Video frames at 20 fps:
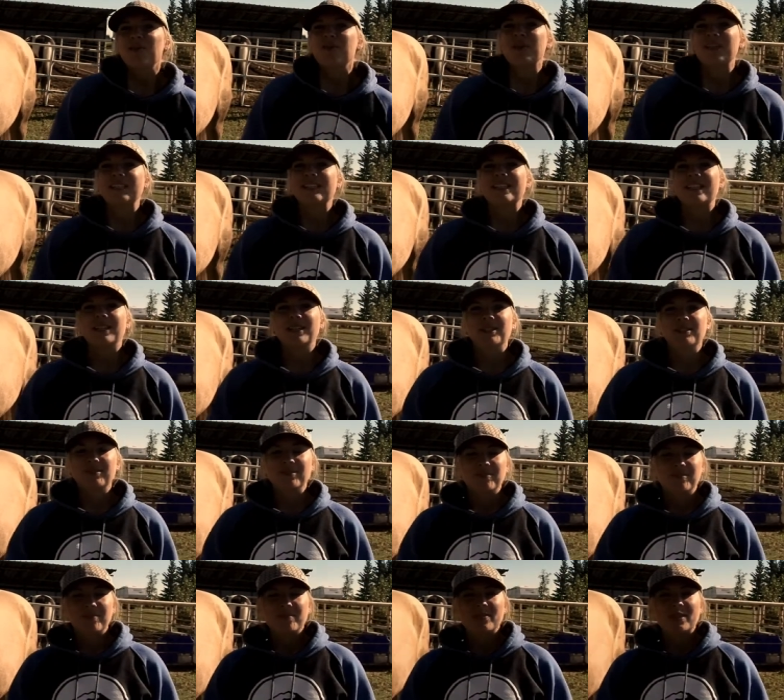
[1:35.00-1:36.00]
But so
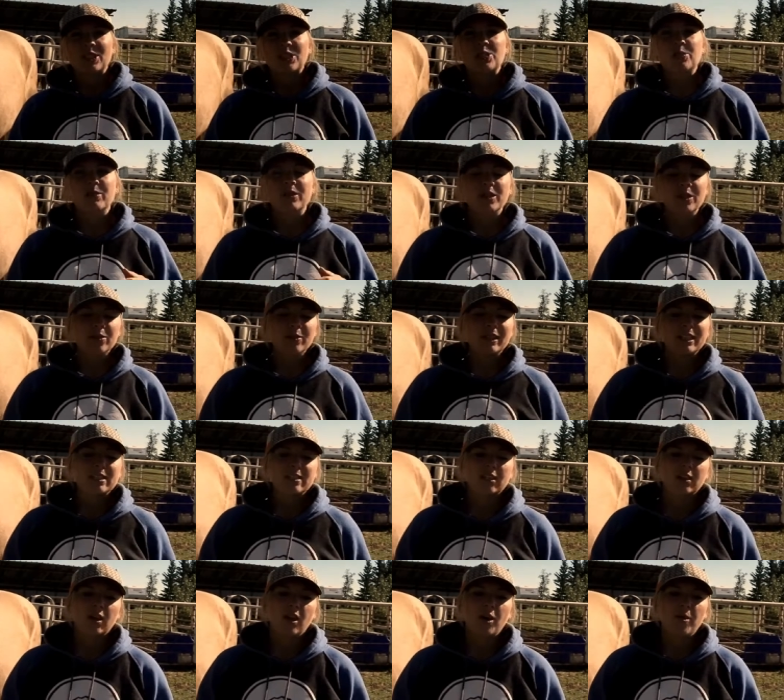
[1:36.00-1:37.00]
one of the ways
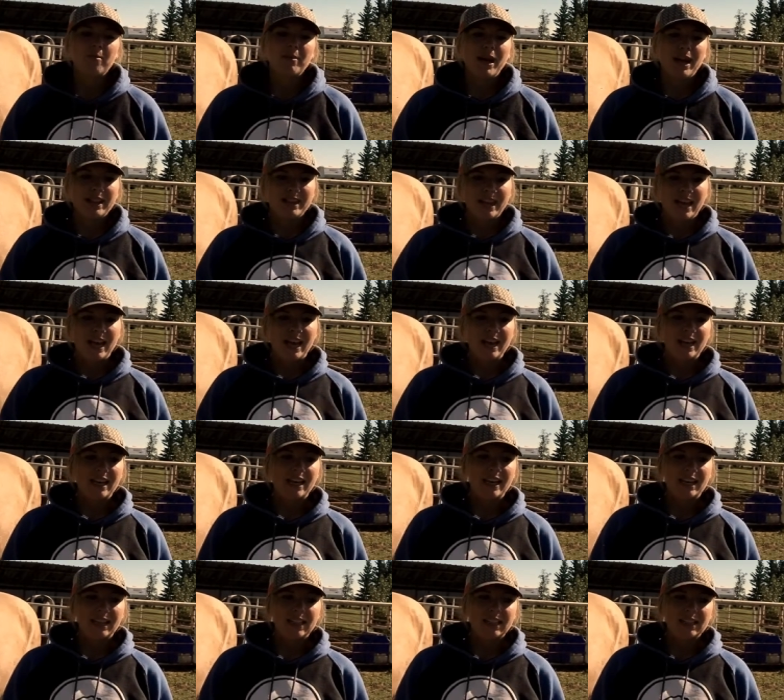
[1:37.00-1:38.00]
to combat that
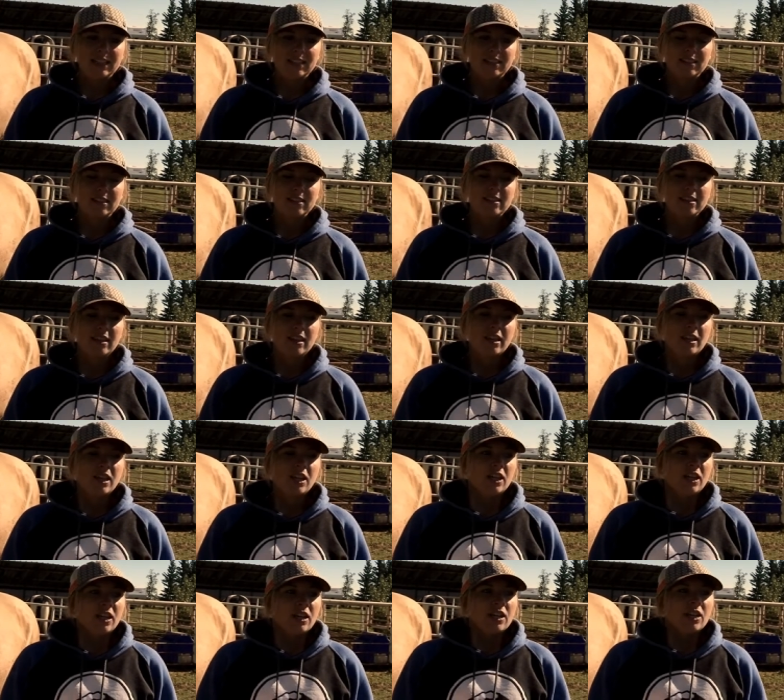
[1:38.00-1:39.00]
is
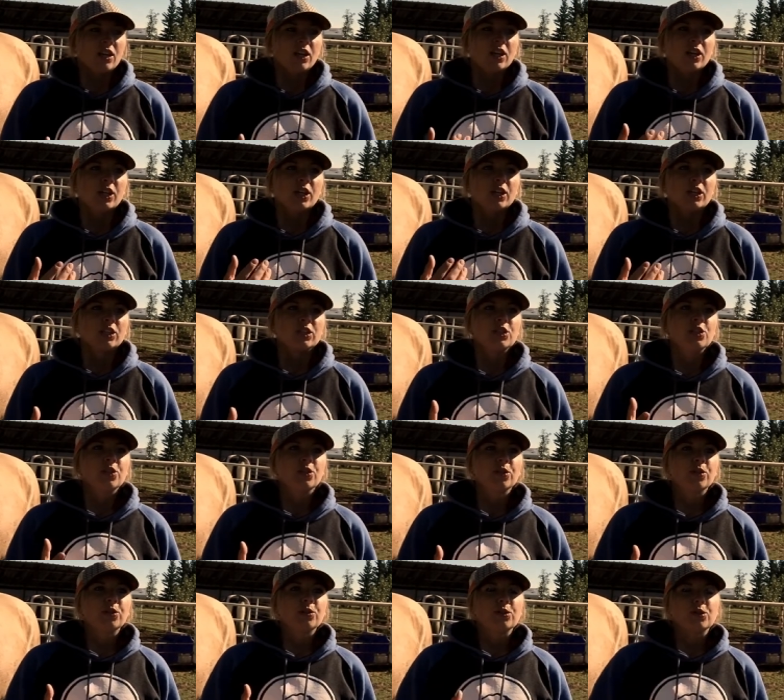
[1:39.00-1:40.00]

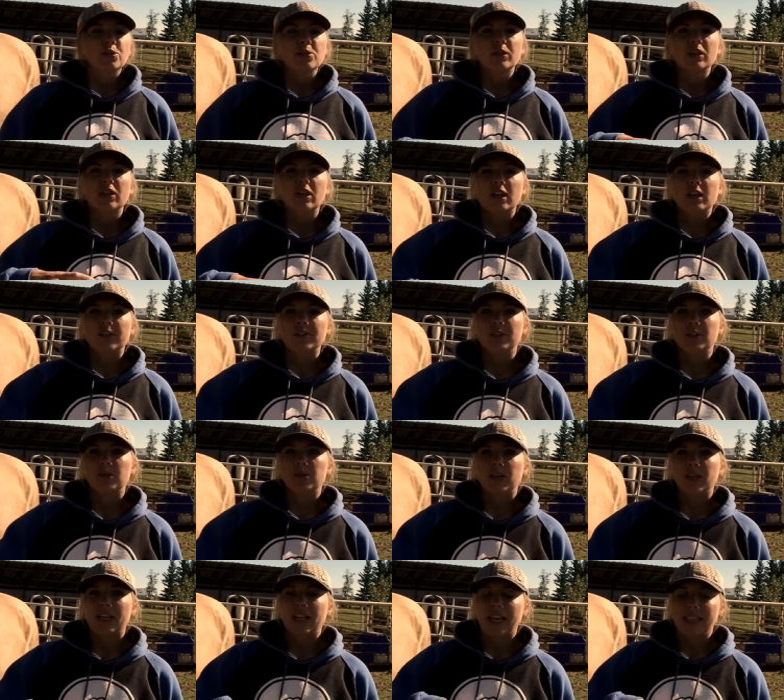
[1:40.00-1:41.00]
to do a lot of your
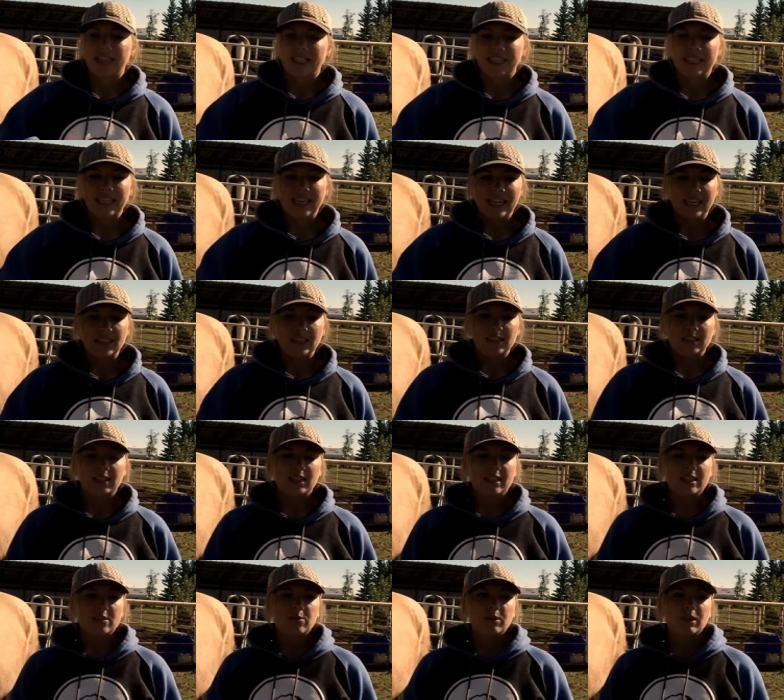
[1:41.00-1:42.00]
work at the gate,
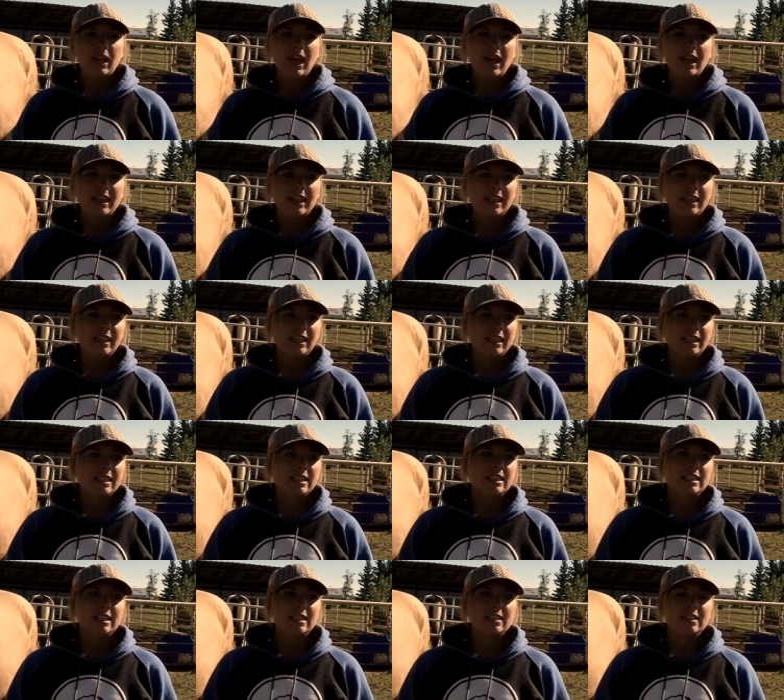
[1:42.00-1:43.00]
because what I think it
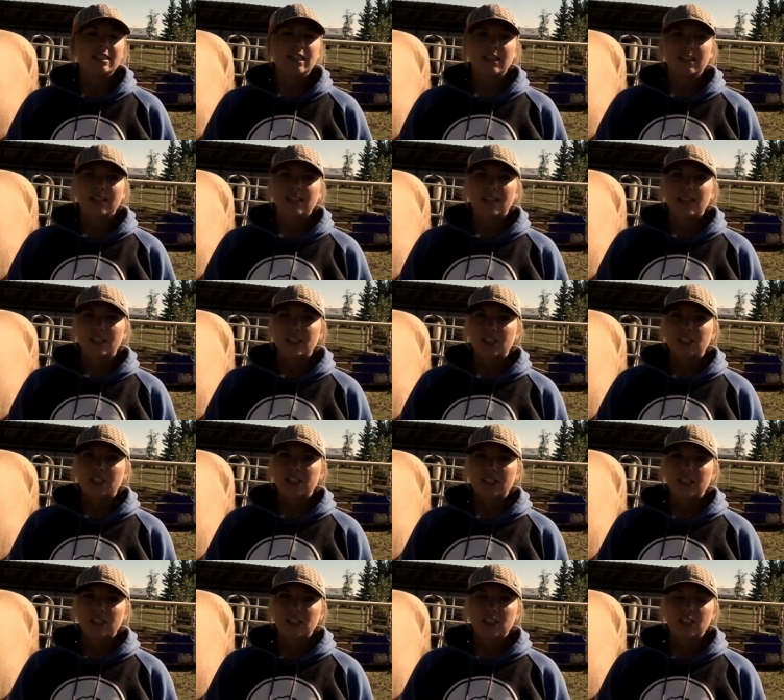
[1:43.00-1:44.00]
is destination
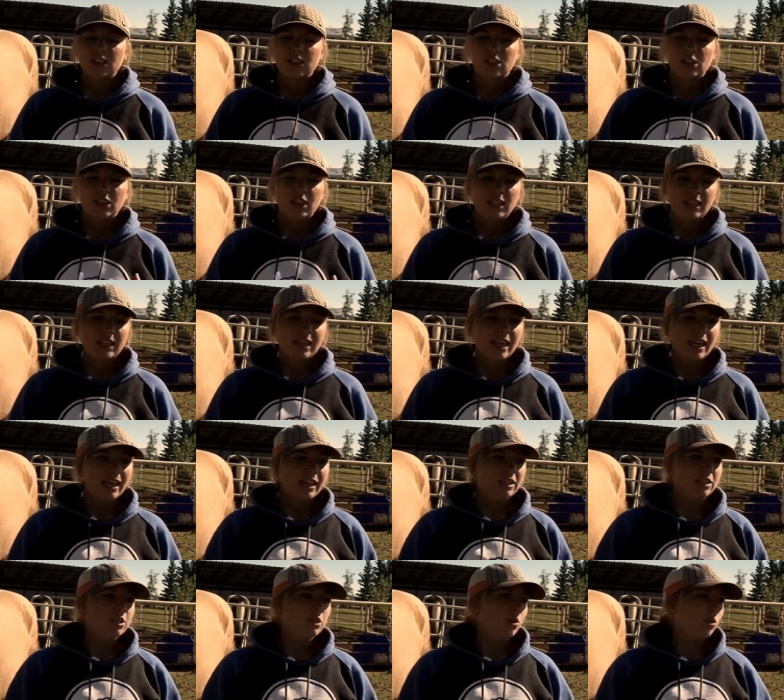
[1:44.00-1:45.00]
addiction to the
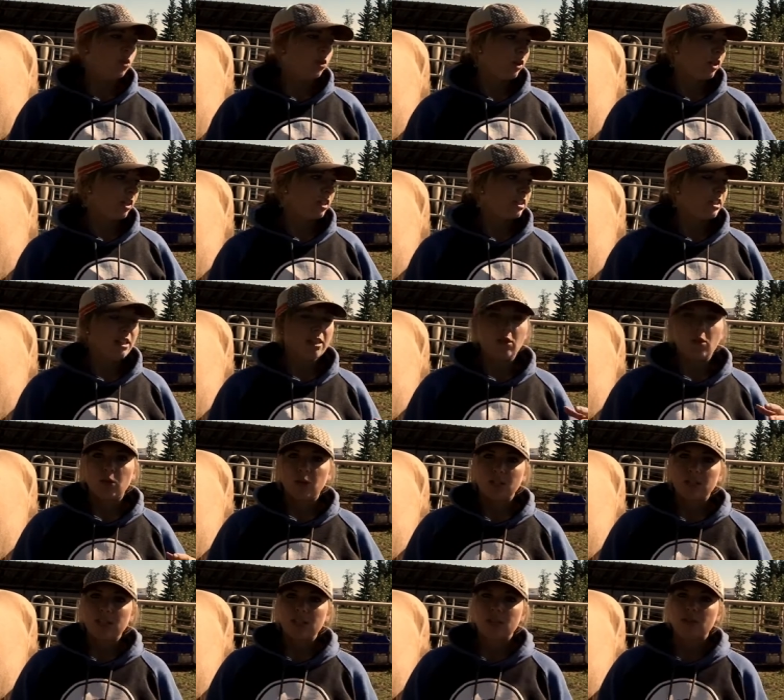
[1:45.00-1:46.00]
gate or to the
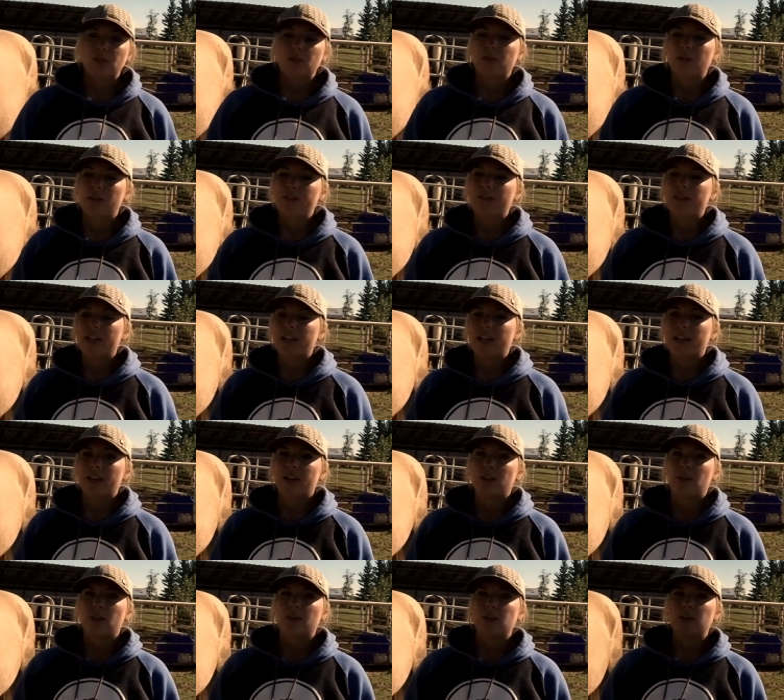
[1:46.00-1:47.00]
horses or wherever that
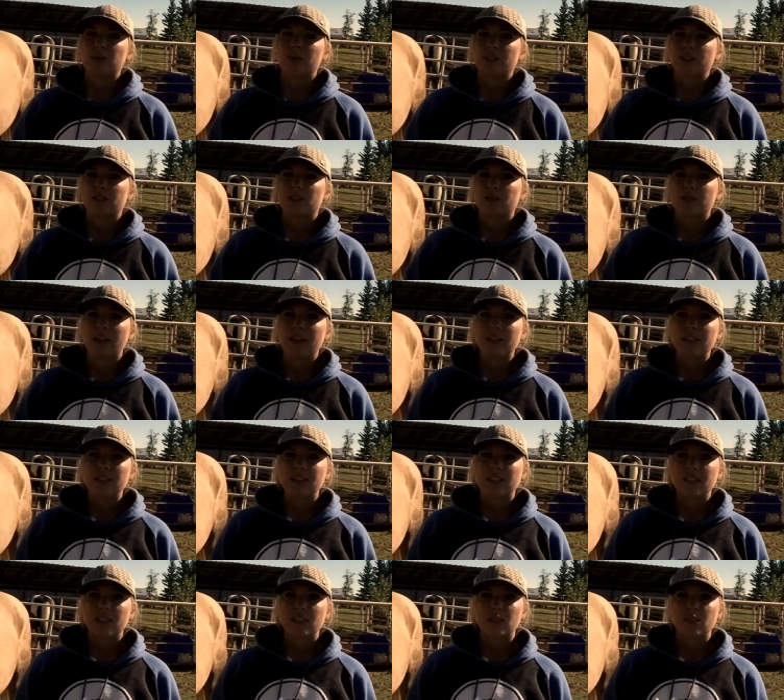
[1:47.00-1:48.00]
your horse wants to rest
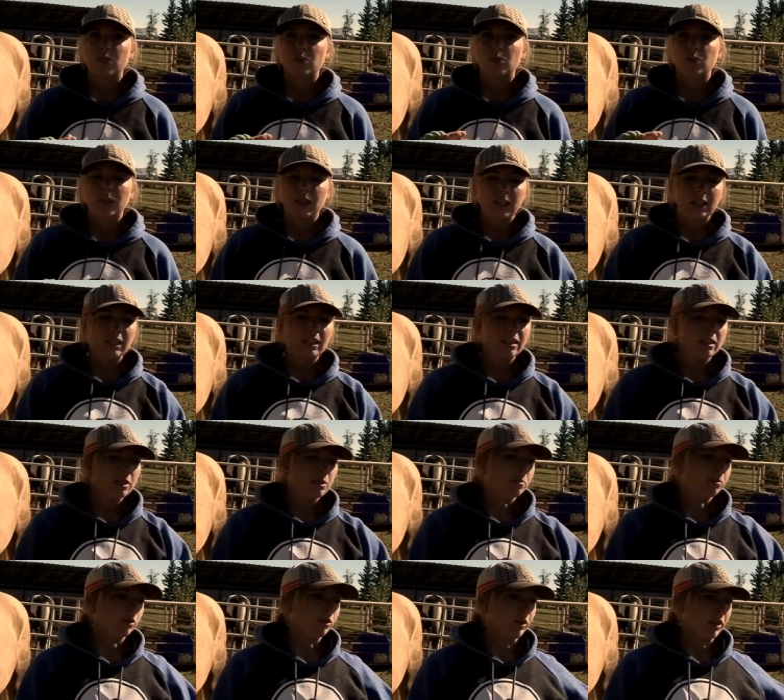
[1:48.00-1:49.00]
is where he is
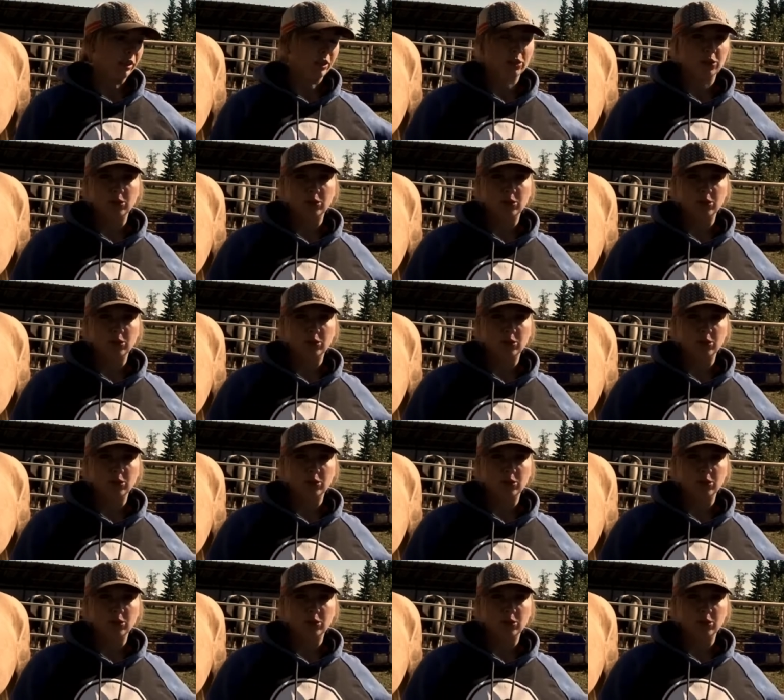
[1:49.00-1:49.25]
blowing his